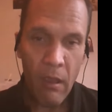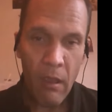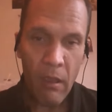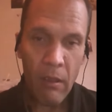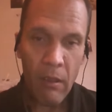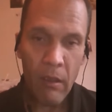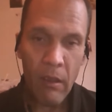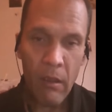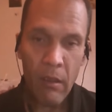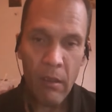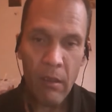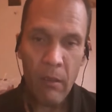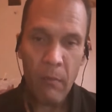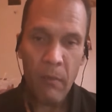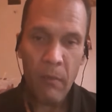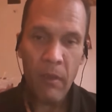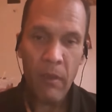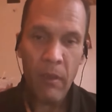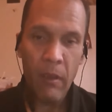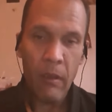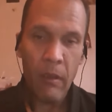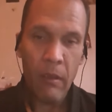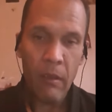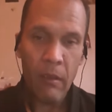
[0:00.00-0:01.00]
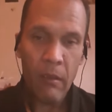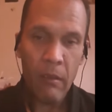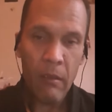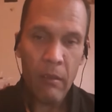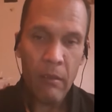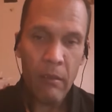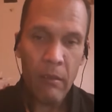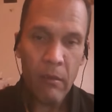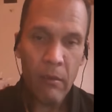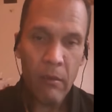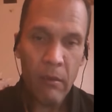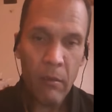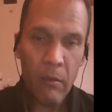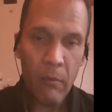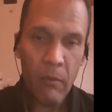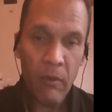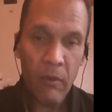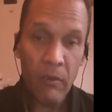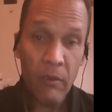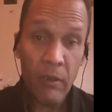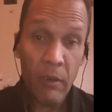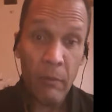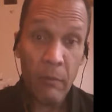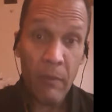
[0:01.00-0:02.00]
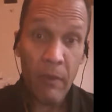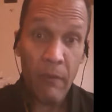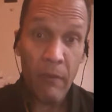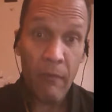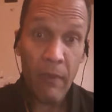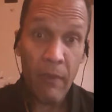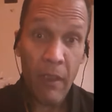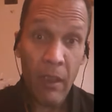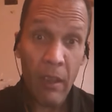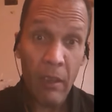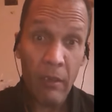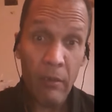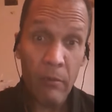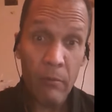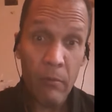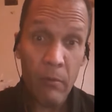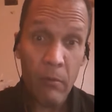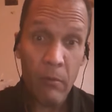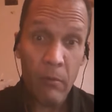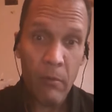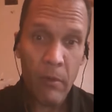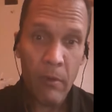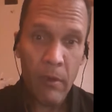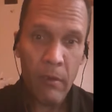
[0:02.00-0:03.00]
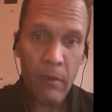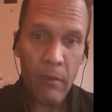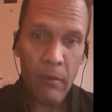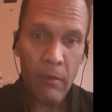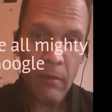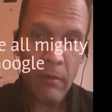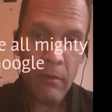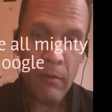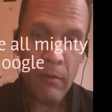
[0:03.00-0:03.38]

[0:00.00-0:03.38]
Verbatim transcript: and th- let me let me check my facts real quick.